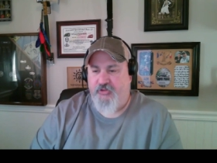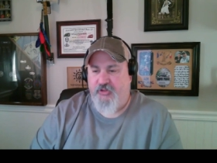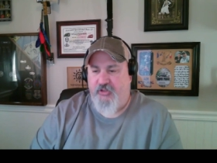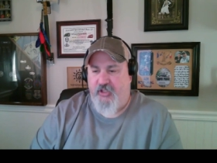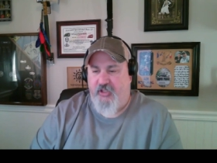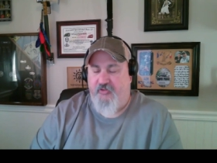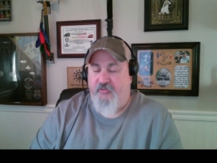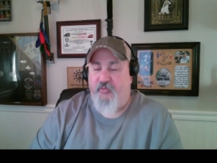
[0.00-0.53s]

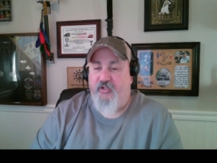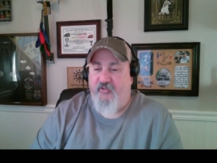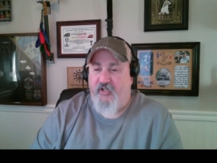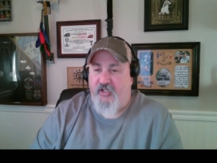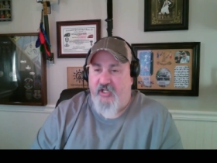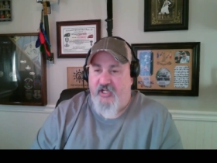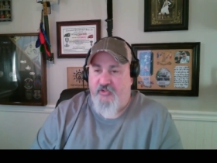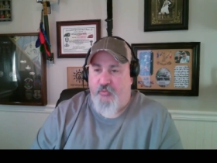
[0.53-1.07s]
uh, three of our
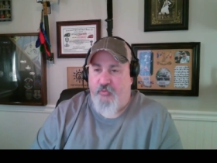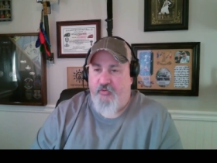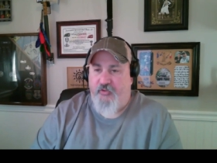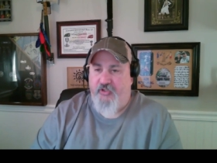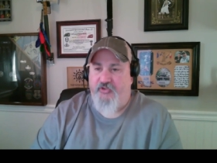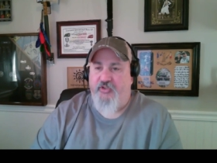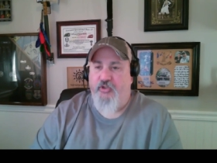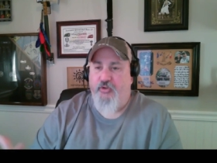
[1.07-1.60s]
guys
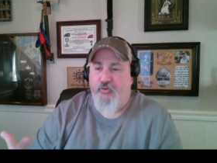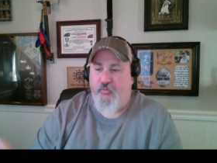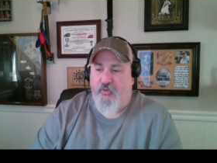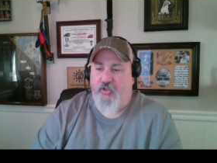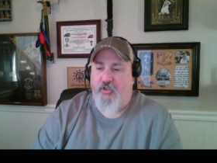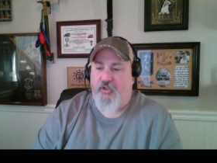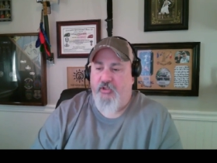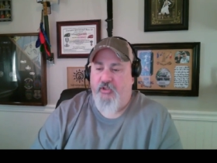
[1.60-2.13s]
wounded. Two
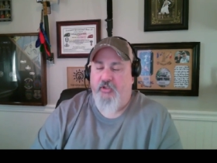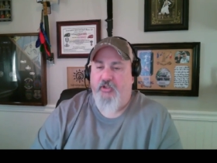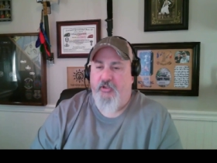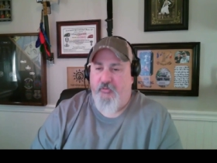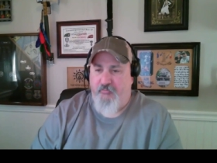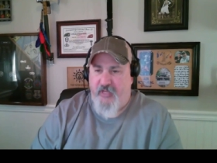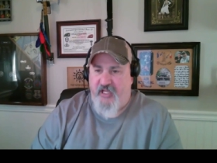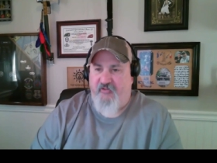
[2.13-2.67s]
were
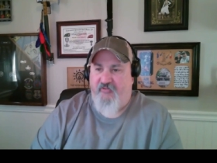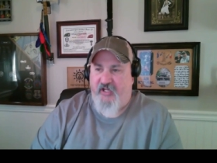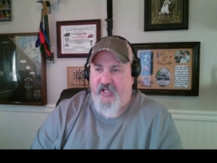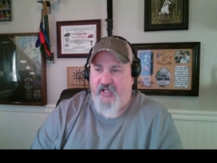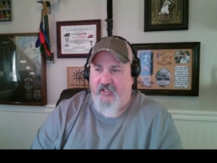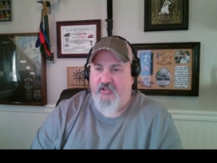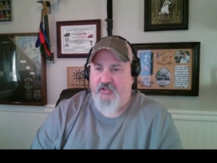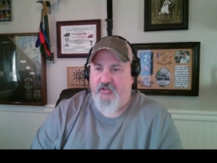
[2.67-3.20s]

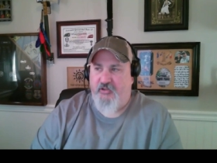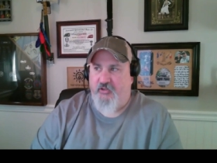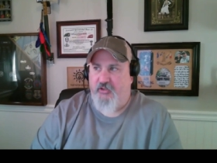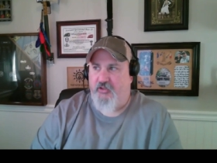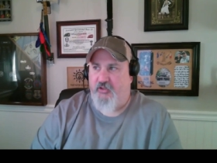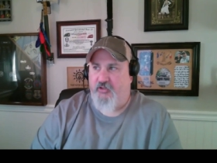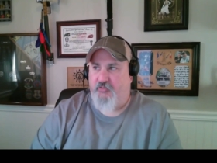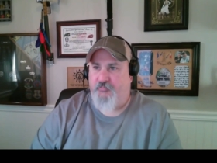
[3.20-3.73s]
medevac,
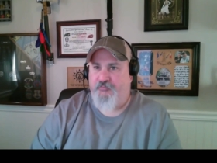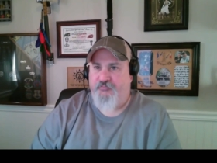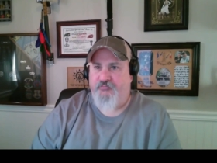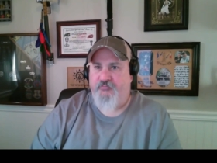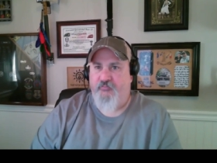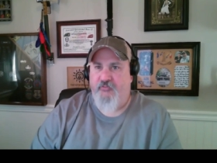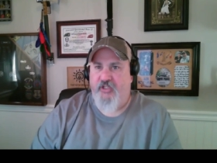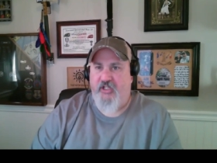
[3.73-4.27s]
um,
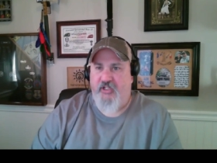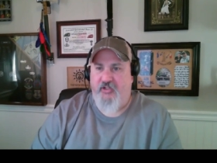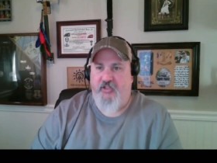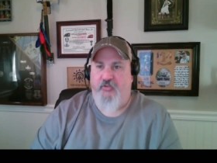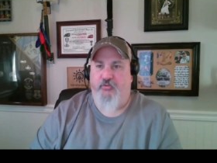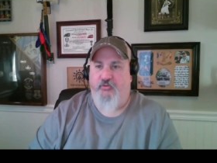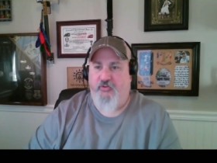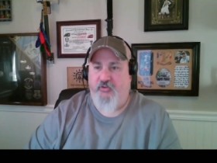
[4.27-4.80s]
and
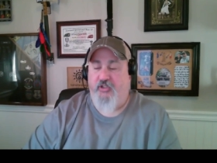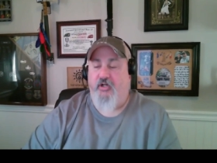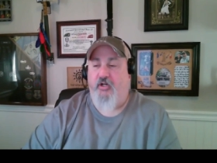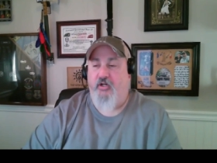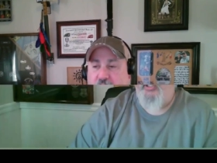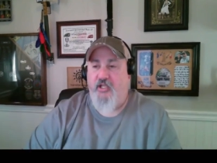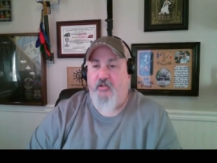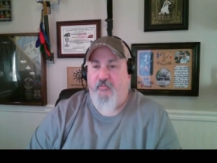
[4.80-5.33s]
then
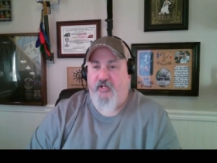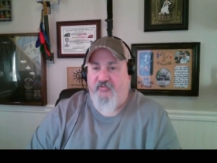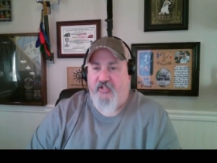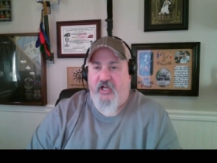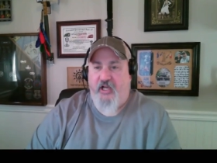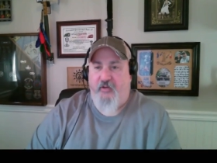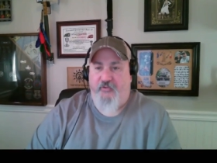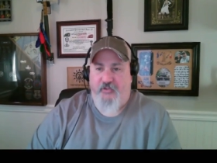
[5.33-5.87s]
our AMF
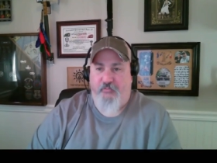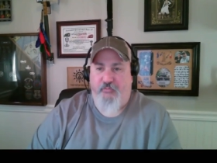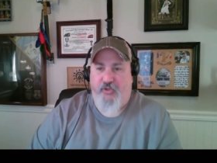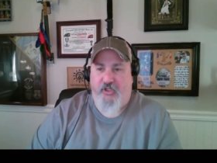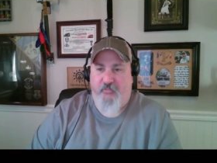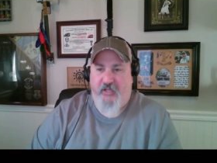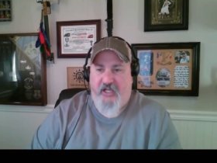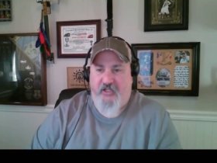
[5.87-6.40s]
guy was in
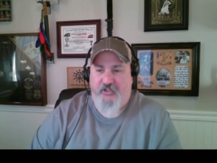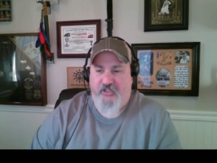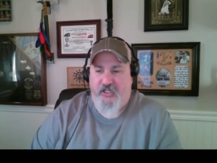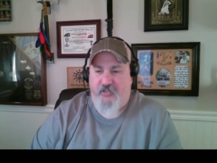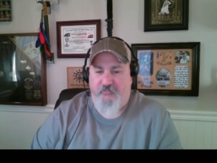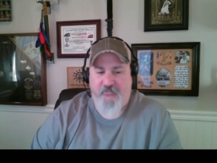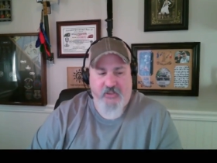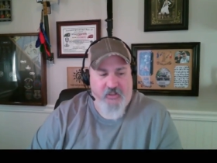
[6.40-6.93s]
pretty bad
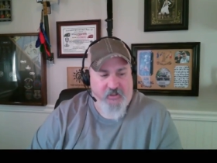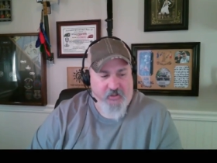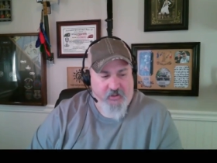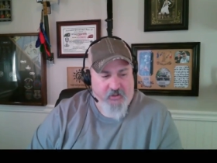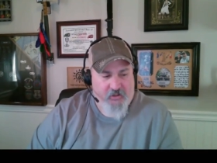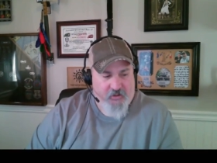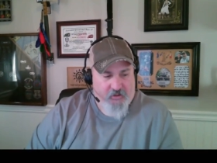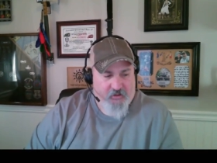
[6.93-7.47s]
shape.
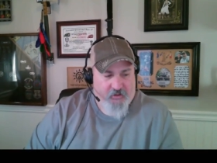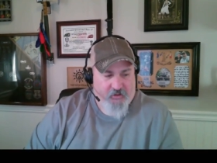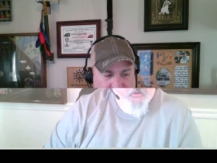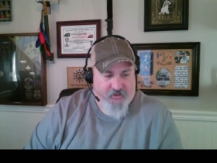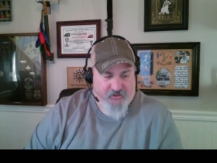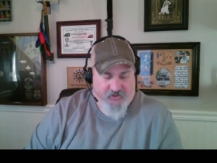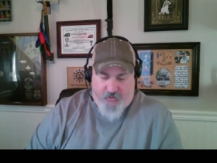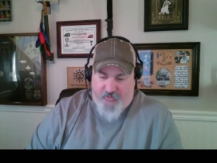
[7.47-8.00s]

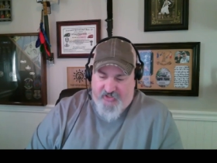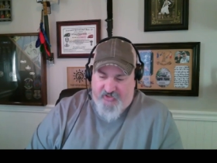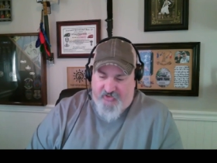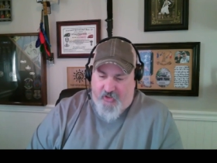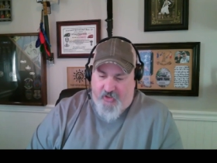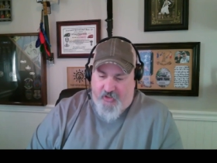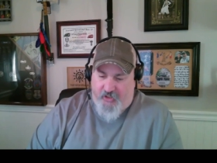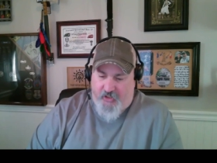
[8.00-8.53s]
So we
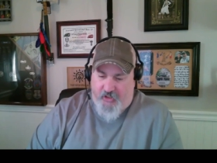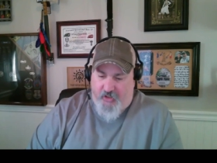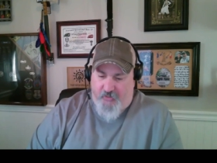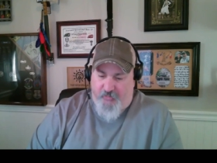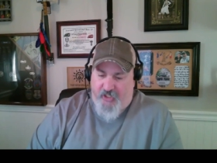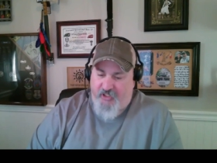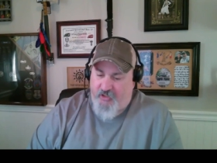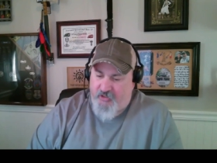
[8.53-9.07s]
start uh,
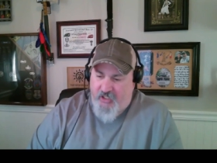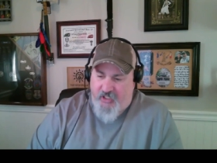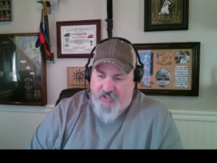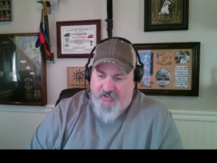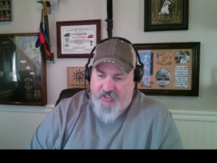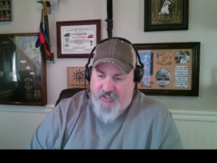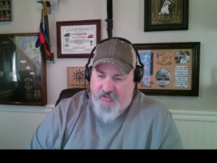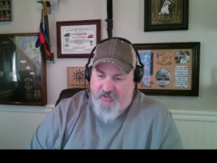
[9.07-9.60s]
breaking
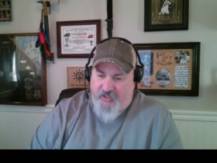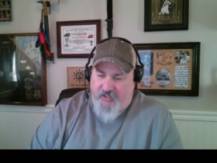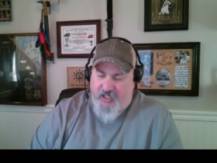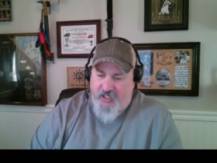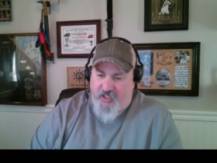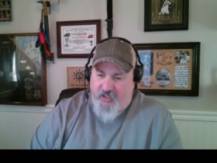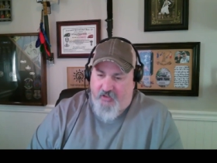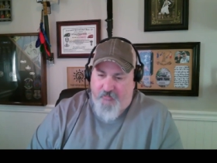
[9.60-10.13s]
contact. I
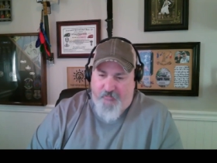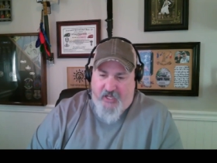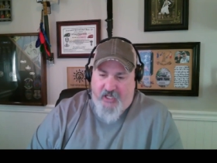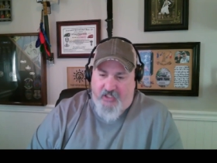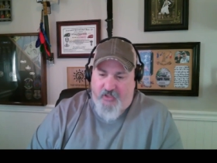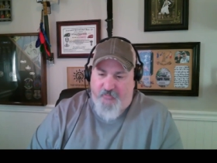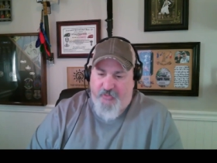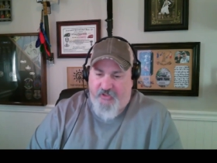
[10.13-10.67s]
got
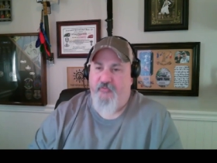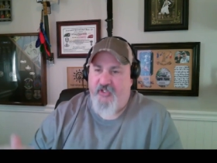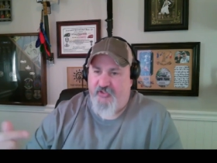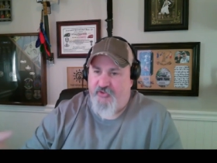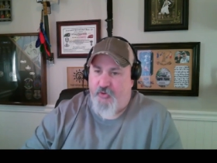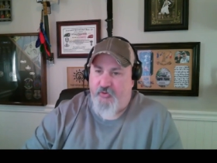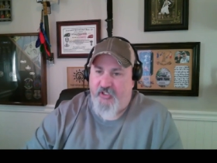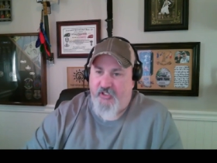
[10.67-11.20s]
back up in the, the
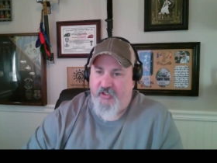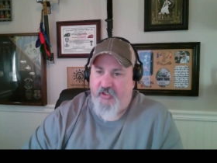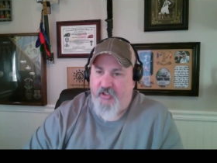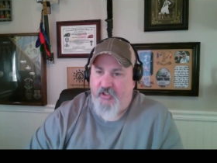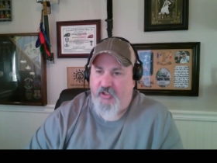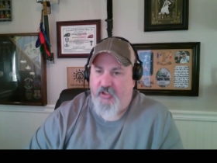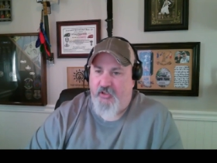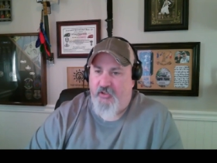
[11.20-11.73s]
turret
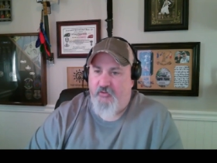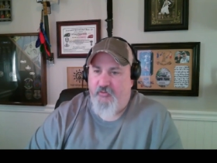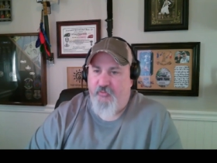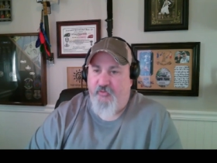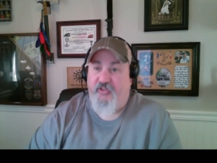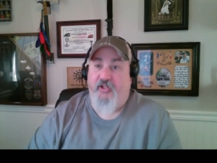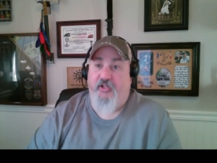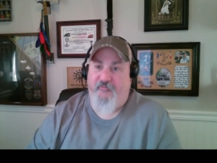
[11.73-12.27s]
uh,
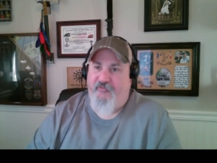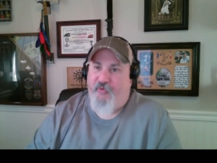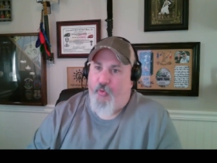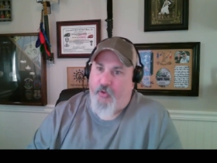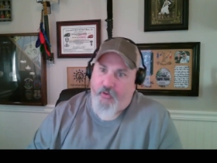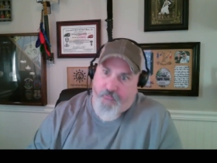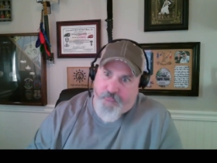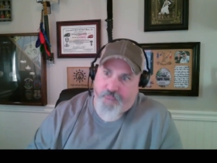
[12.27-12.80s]
with an
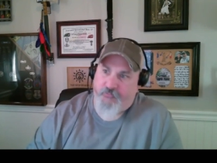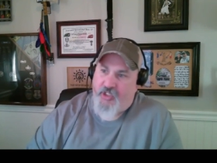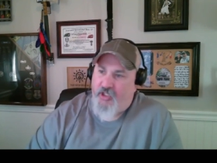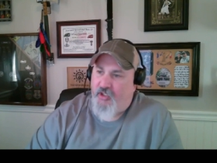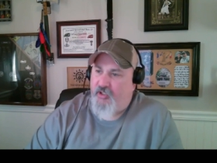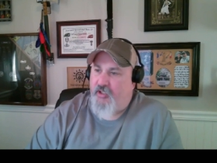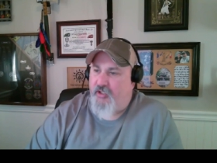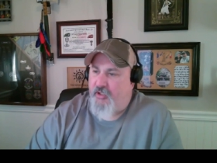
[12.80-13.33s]
M4,
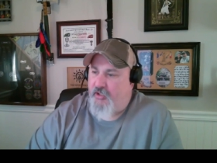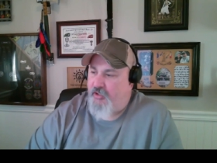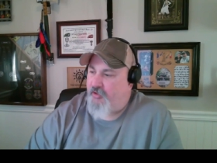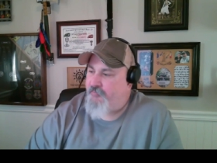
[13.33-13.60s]
uh,